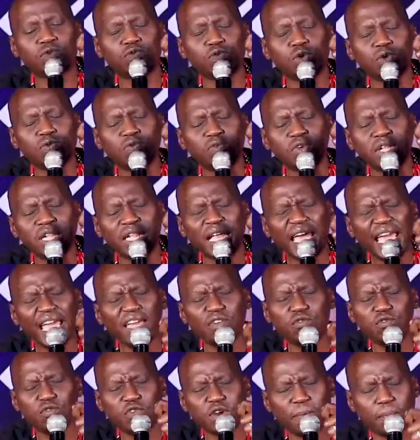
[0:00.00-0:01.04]
fulfill
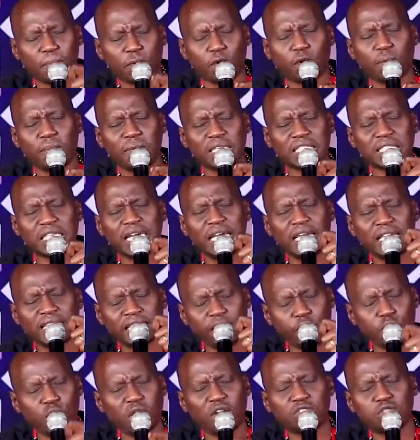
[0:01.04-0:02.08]
every promise
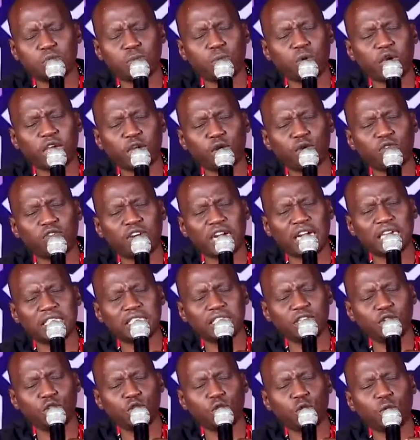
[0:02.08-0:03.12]
that you have spoken over us
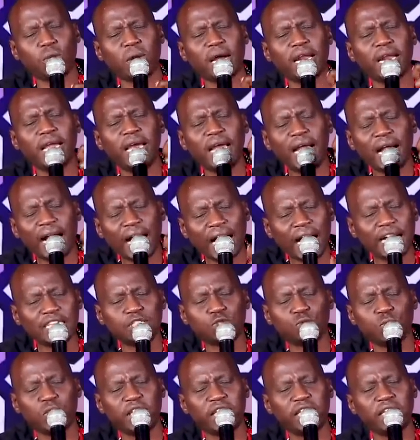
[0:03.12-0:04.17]
in your word
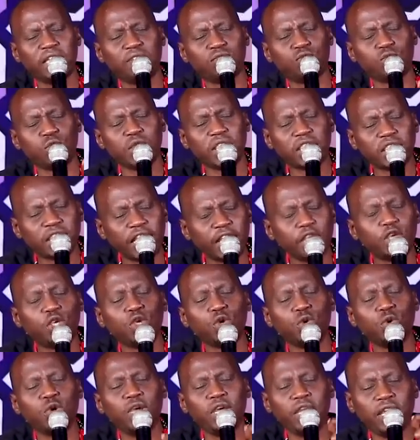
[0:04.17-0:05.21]
as we give. We thank
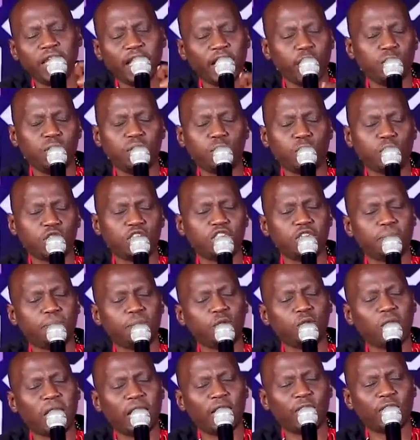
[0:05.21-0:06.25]
you and we worship
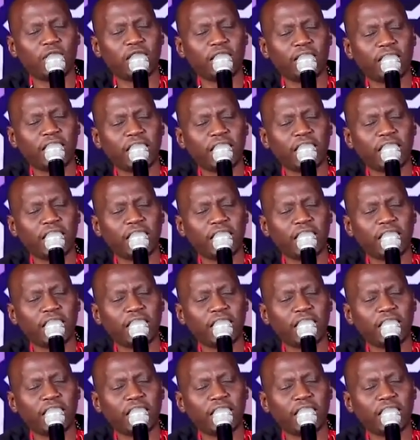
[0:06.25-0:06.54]
you, our Lord and